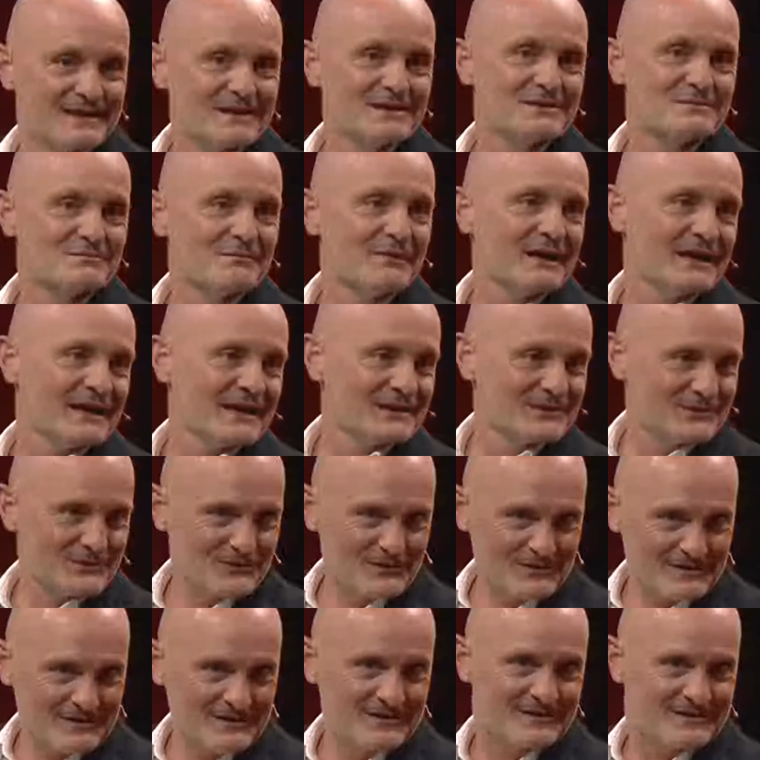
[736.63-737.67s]
in mind
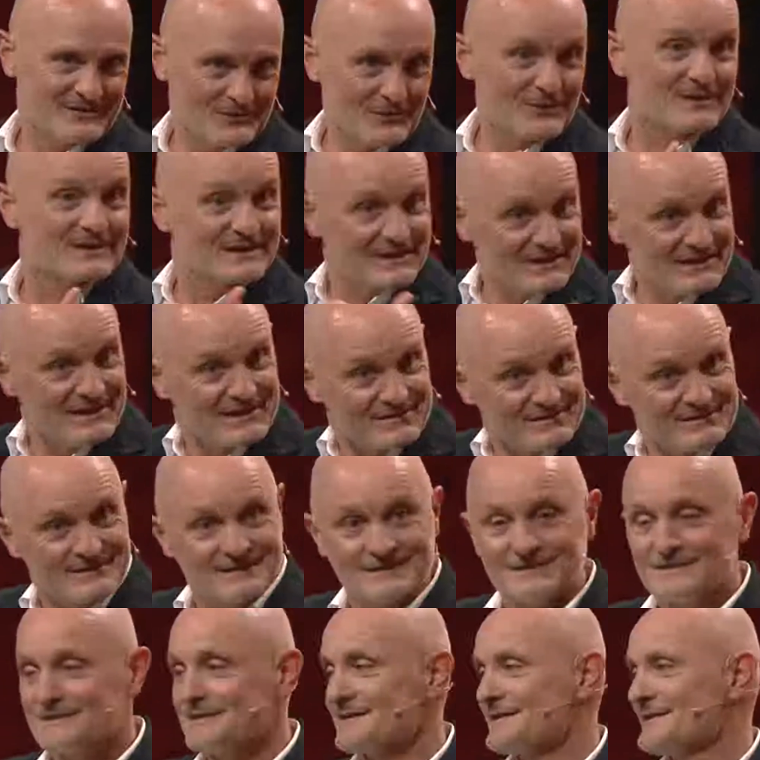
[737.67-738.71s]
or the next
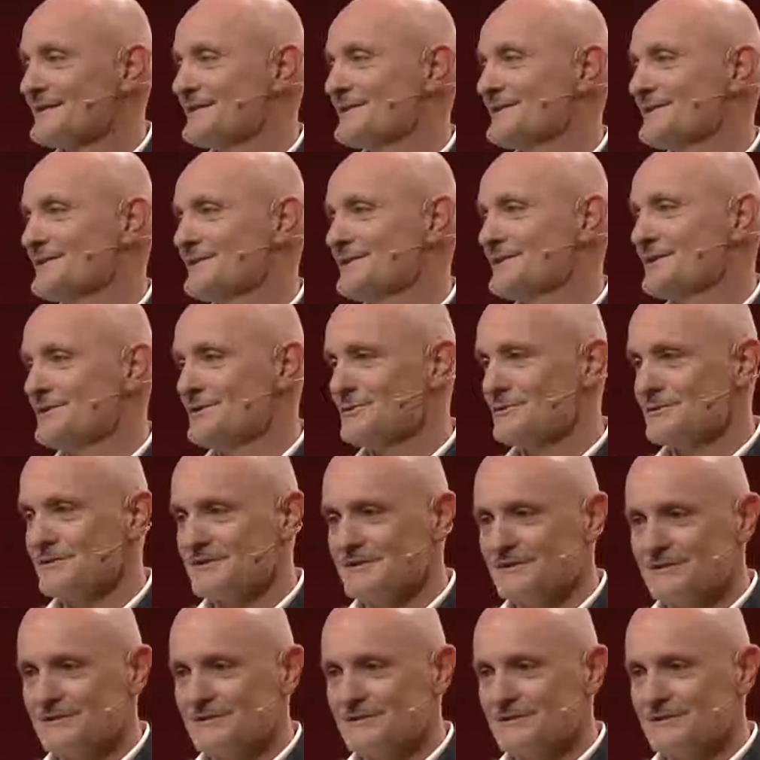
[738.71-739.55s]
use.